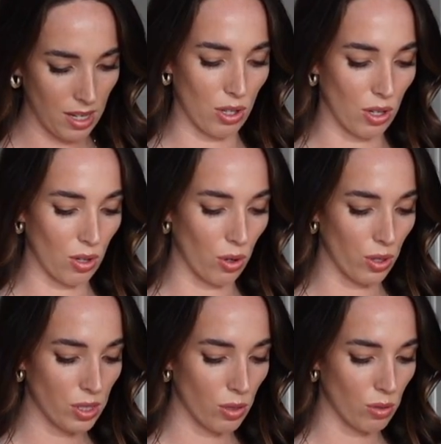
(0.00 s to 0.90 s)
You can
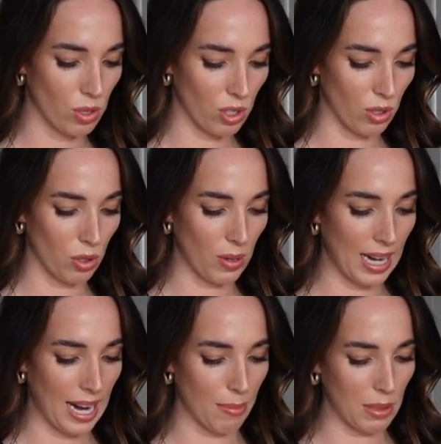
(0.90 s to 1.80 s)
also do
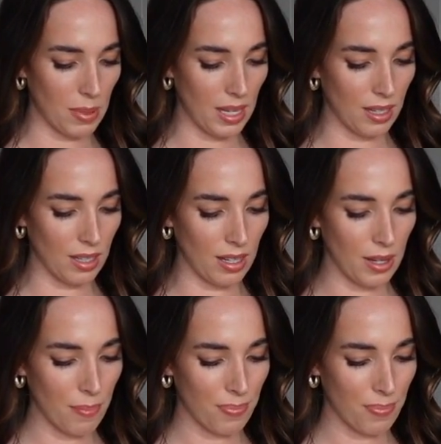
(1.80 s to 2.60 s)
lemon peel,